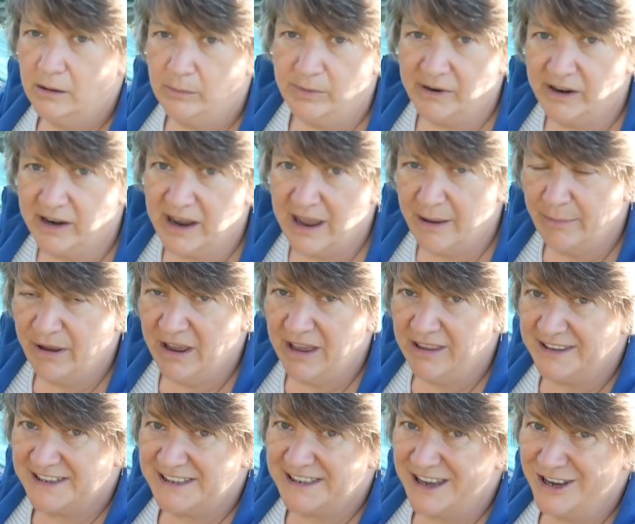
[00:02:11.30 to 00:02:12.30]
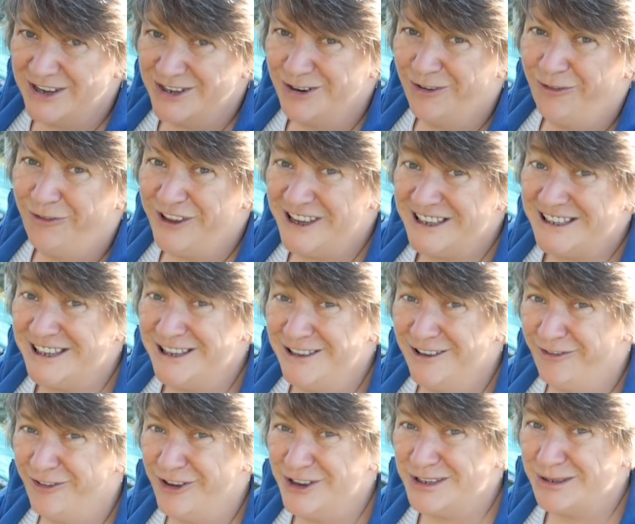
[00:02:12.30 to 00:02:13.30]
But I am at the stage of fixing
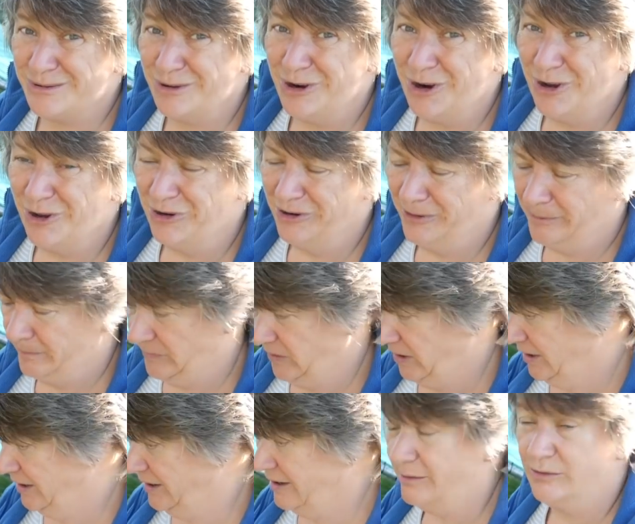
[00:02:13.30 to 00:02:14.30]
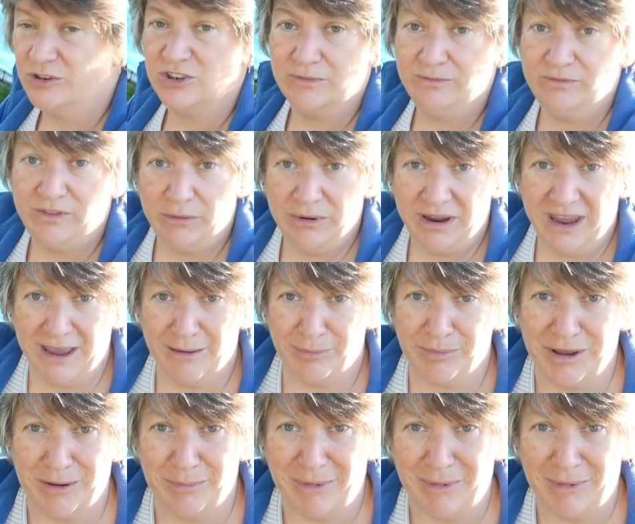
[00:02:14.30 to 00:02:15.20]
the first one on, uh, which I'm very happy